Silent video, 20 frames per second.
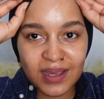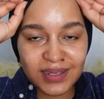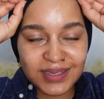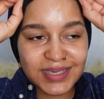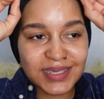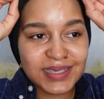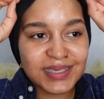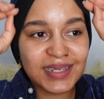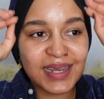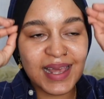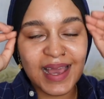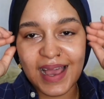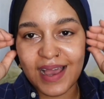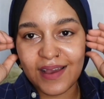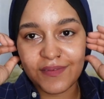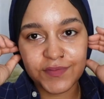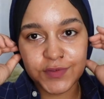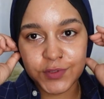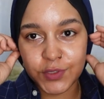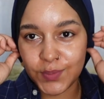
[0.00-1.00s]
Doesn't
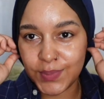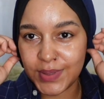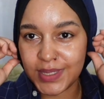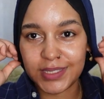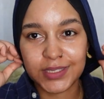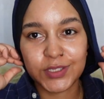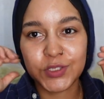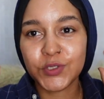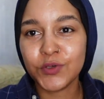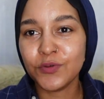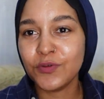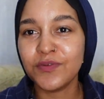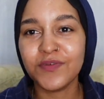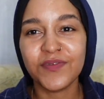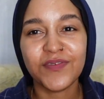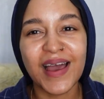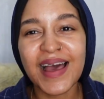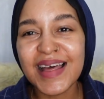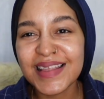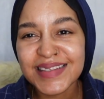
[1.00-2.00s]
have to be too
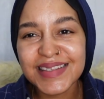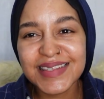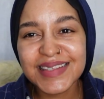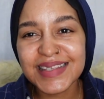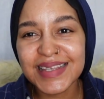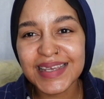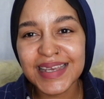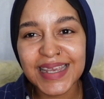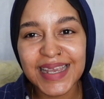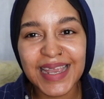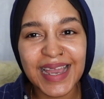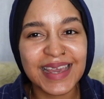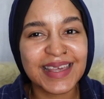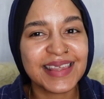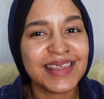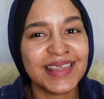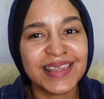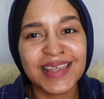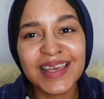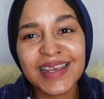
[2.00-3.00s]
fancy. I
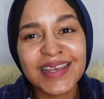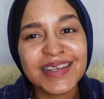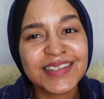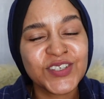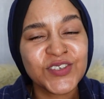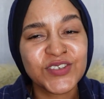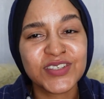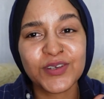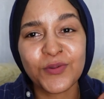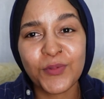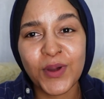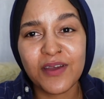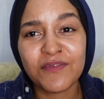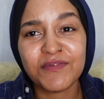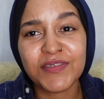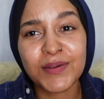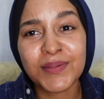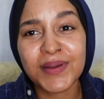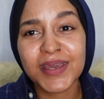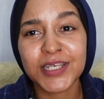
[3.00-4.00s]
think it's just a way of
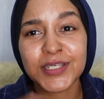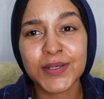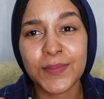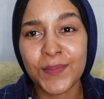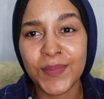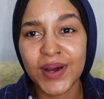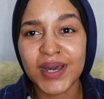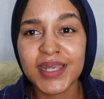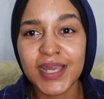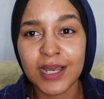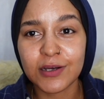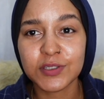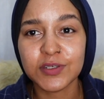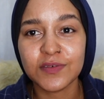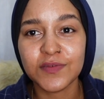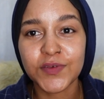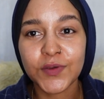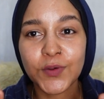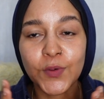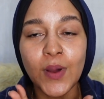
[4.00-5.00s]
them getting money out of
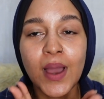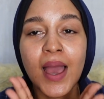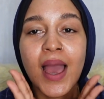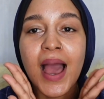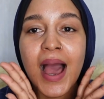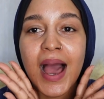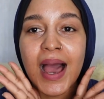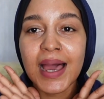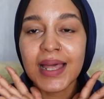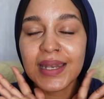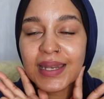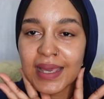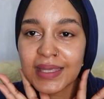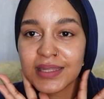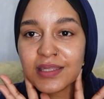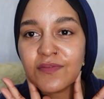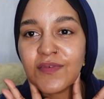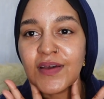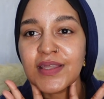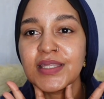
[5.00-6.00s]
you. I like
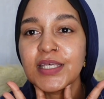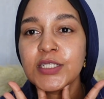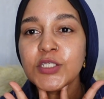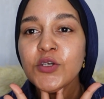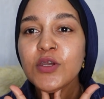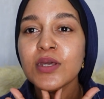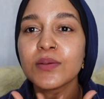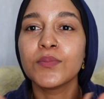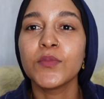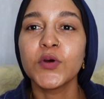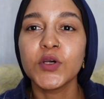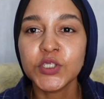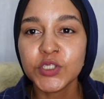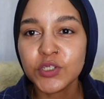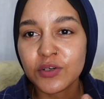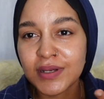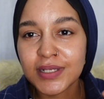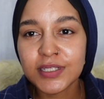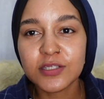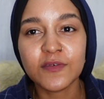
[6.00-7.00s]
the fact that you can
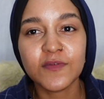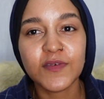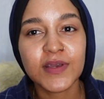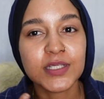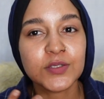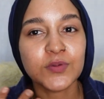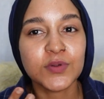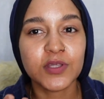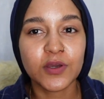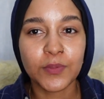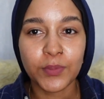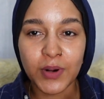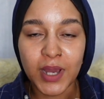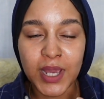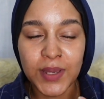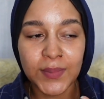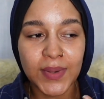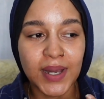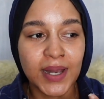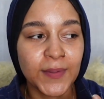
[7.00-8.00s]
moisturize your face with your
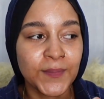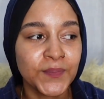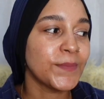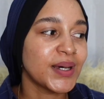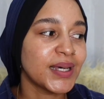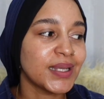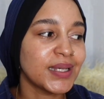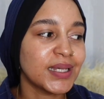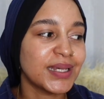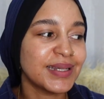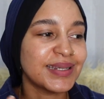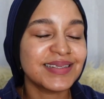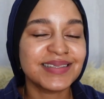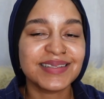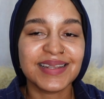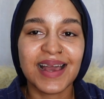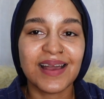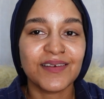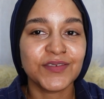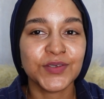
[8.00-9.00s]
primer, but it doesn't
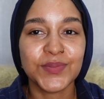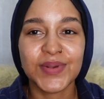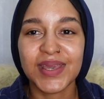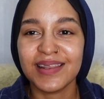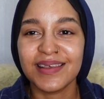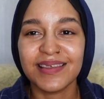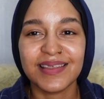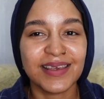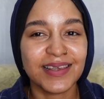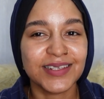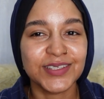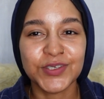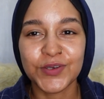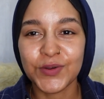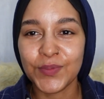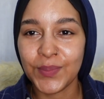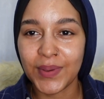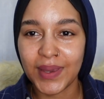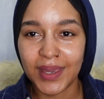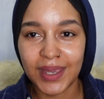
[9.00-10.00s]
have to be anything
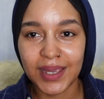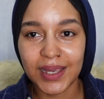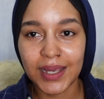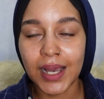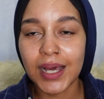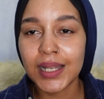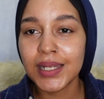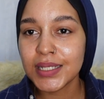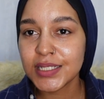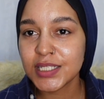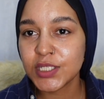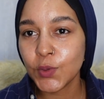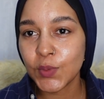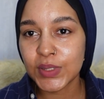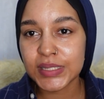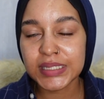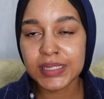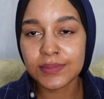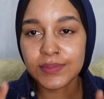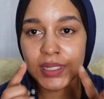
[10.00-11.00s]
too big unless you
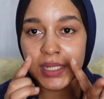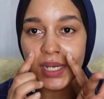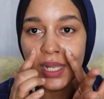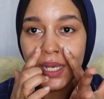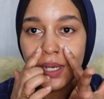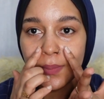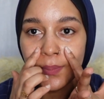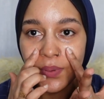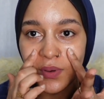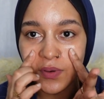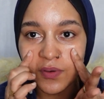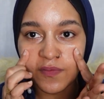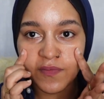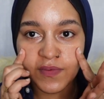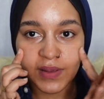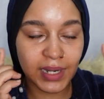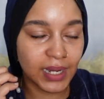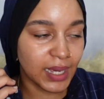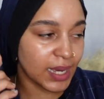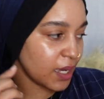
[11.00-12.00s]
want something like a pore
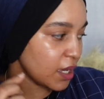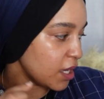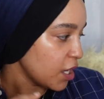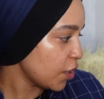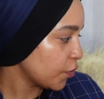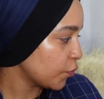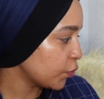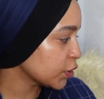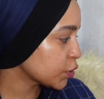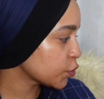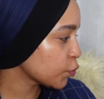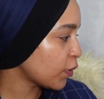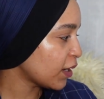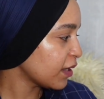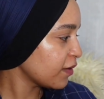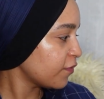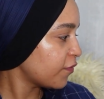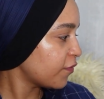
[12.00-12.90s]
filler, which one